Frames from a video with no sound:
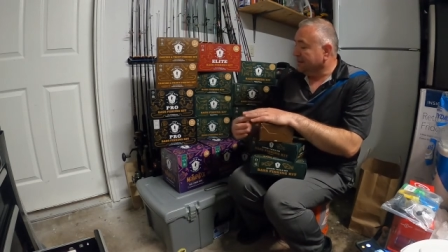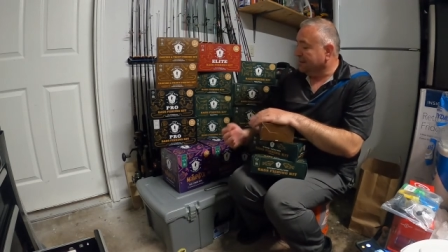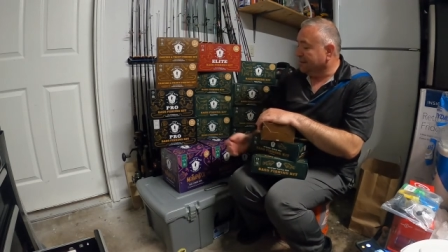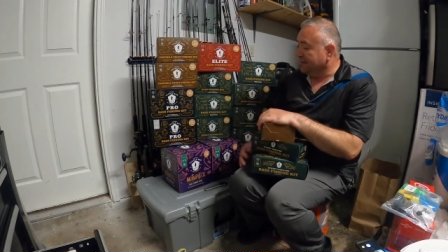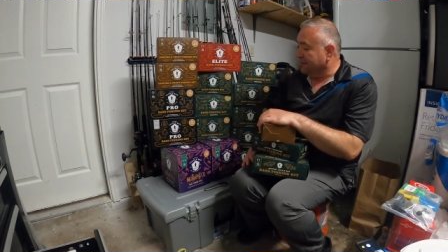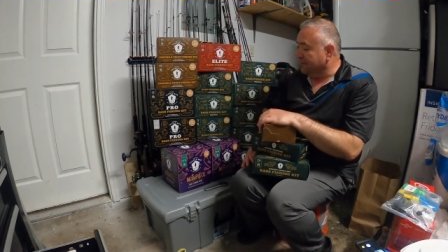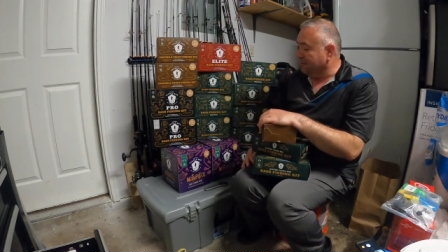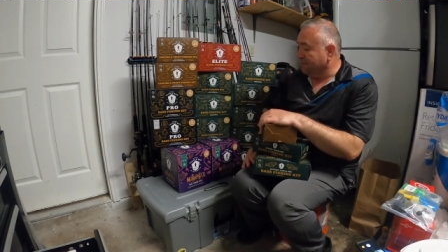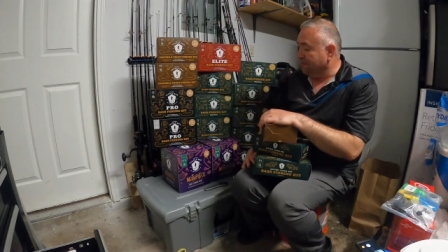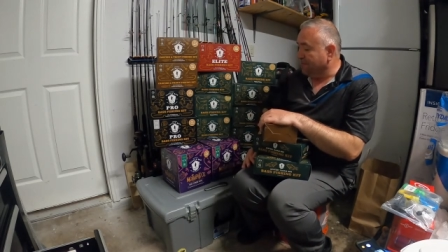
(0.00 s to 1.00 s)
Um,
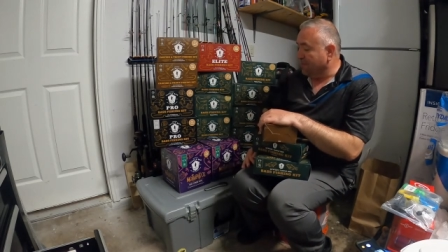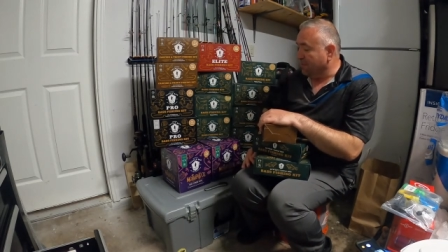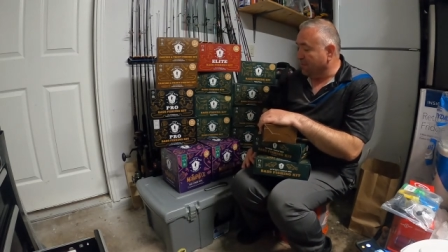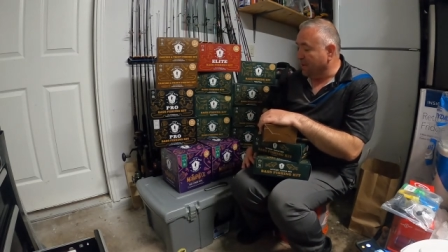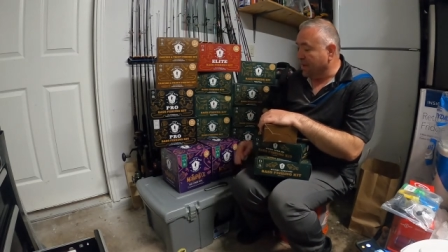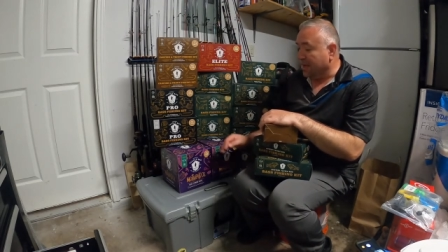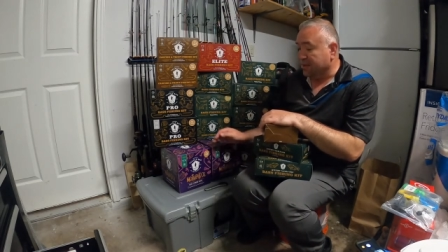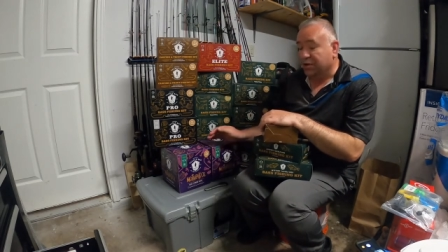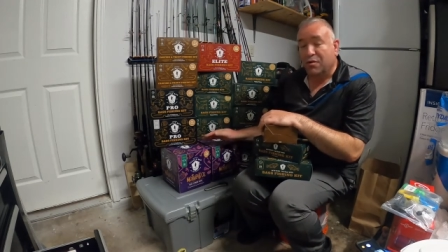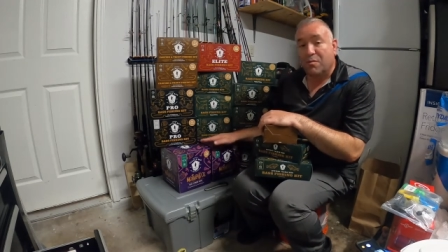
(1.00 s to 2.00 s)
we got
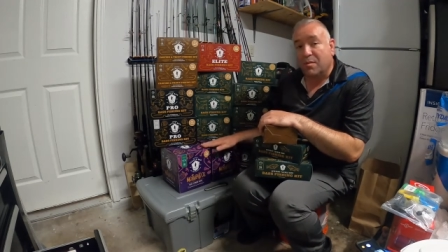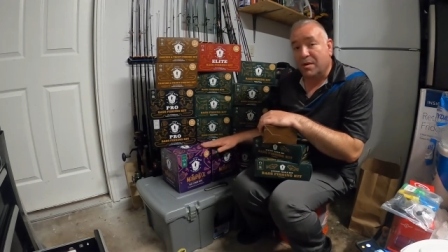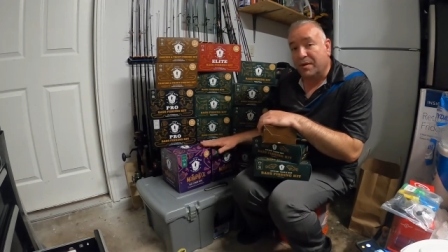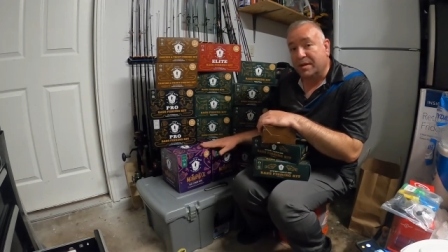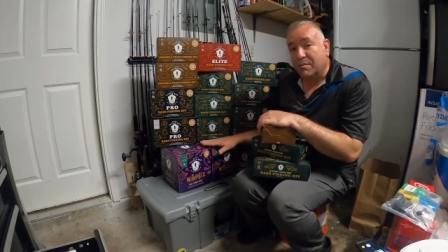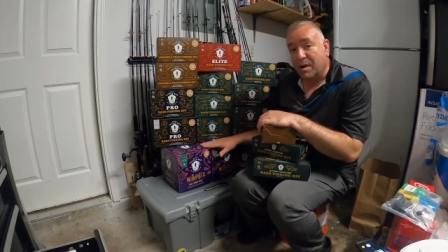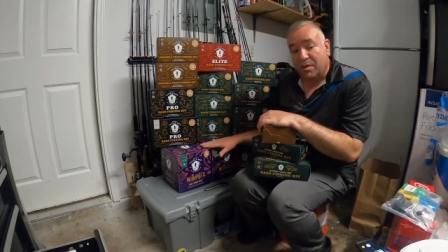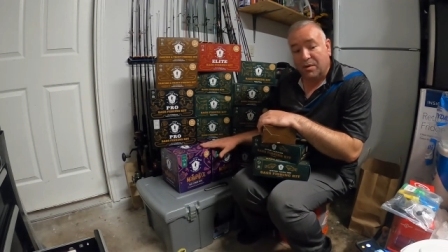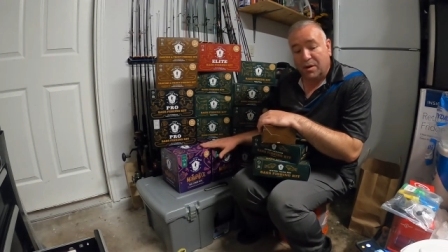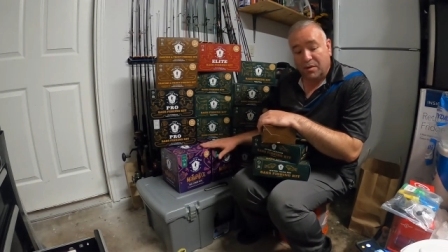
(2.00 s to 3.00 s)
two of these
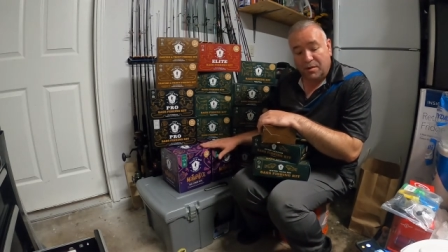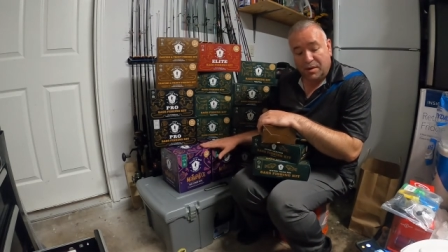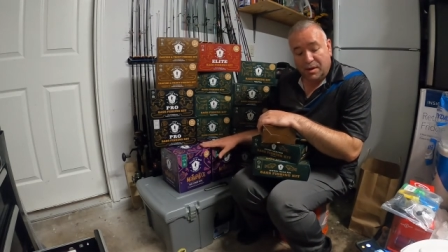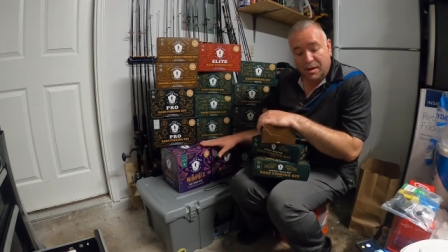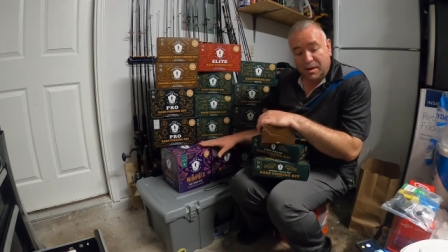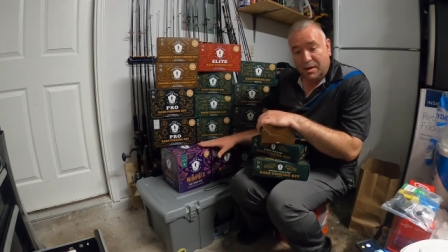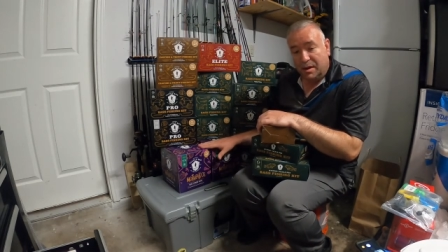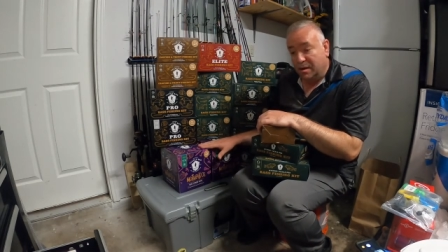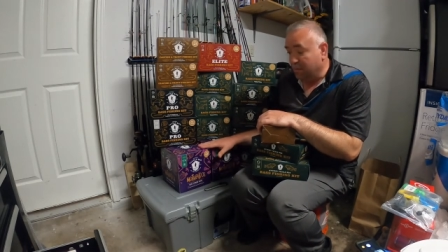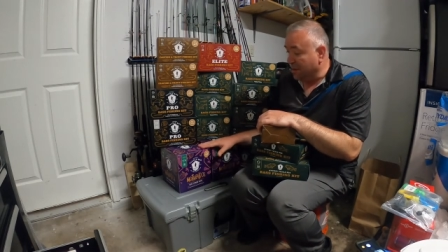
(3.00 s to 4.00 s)
mother load
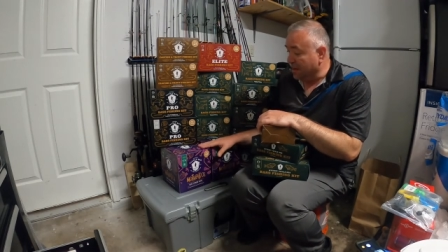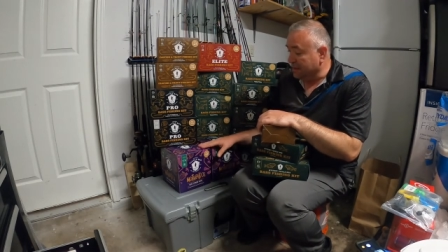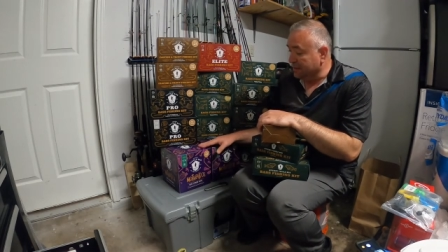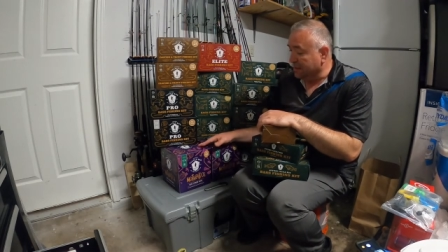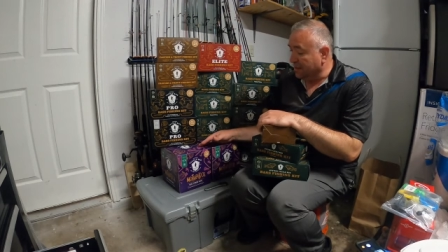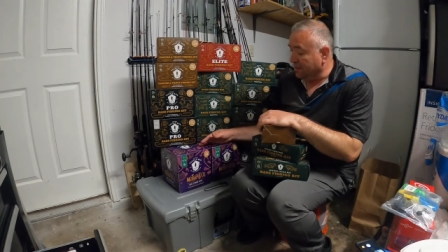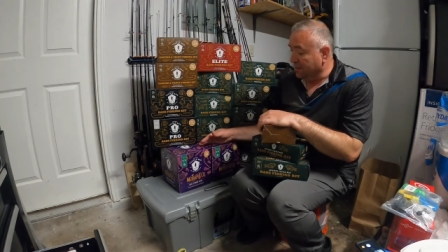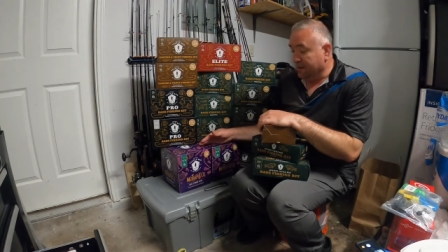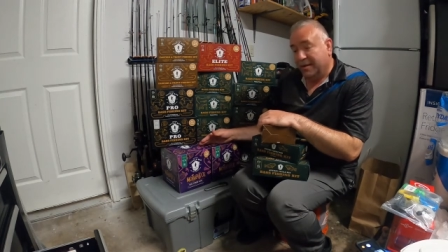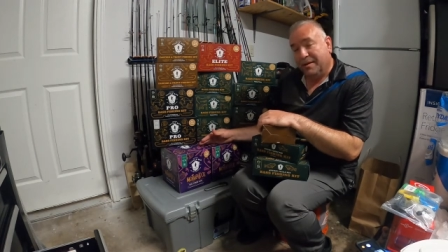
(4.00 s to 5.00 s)
boxes now.
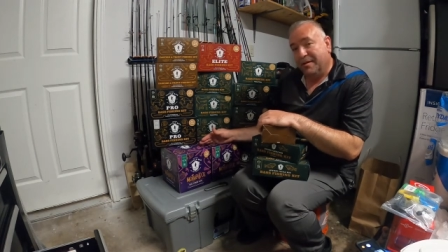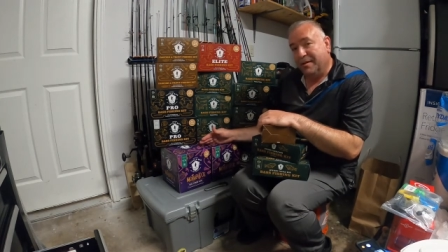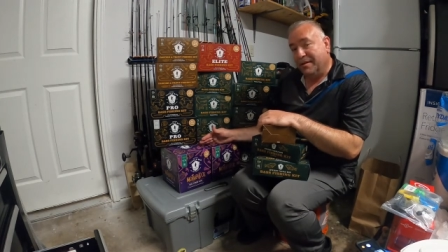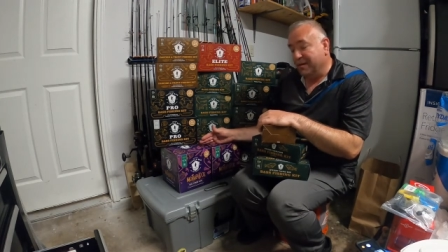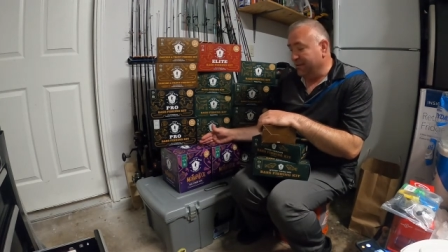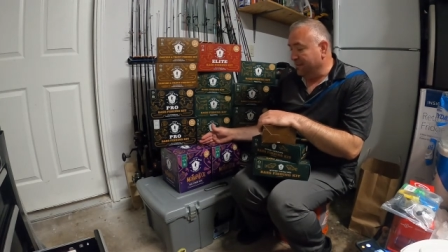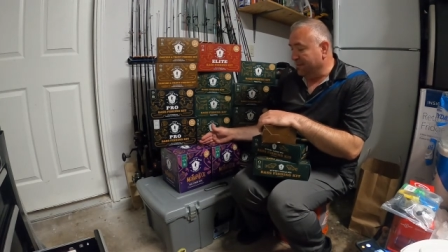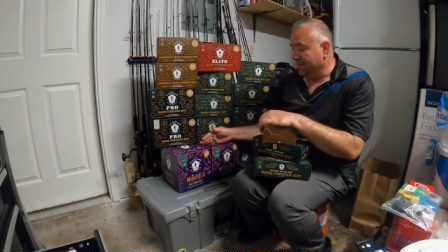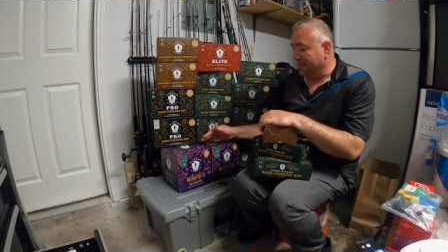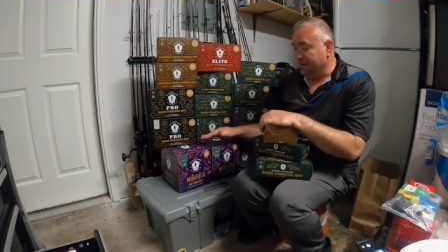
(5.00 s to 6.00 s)

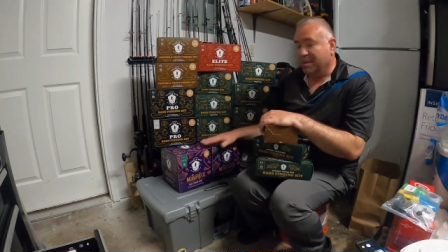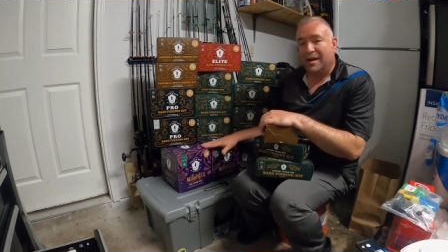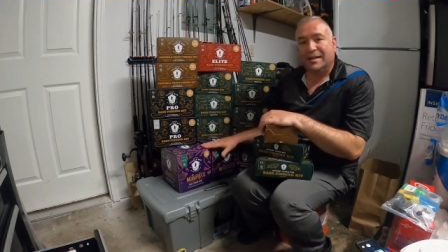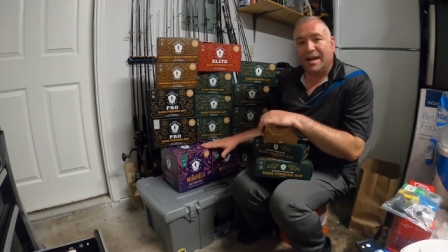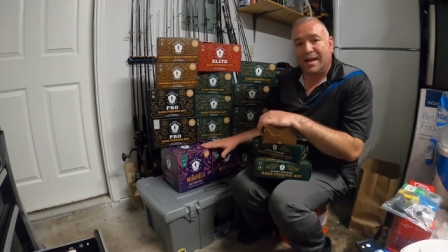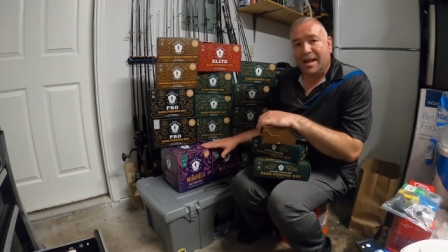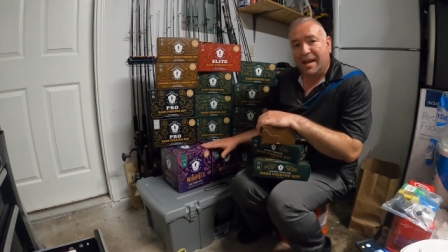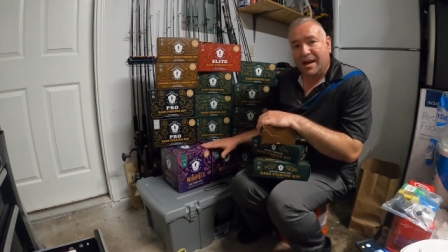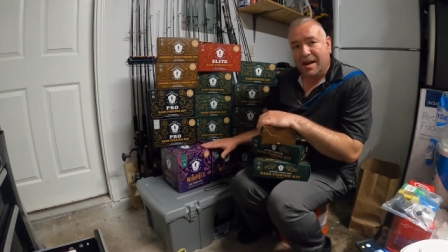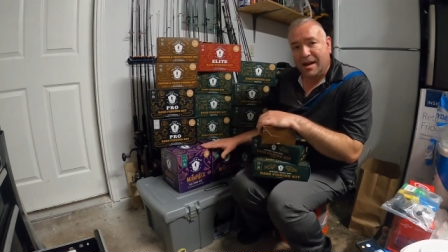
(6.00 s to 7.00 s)
There's box
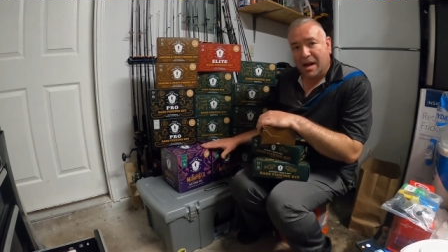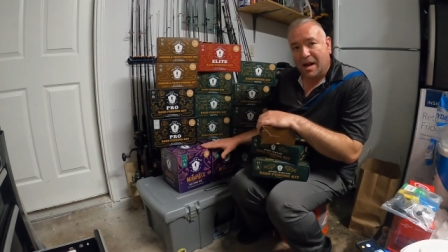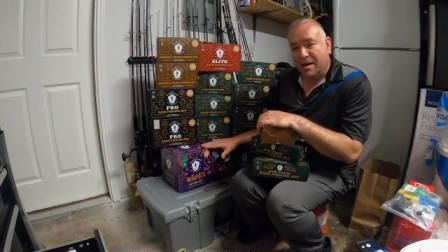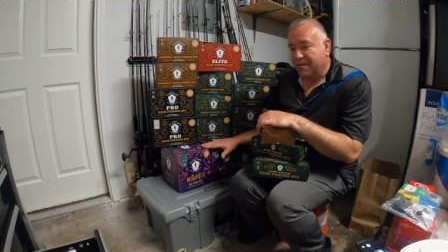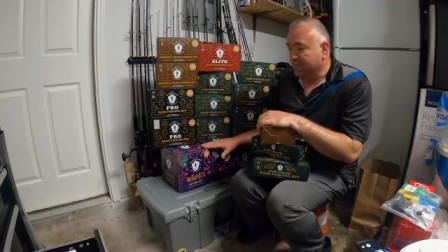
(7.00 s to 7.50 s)
88, 89.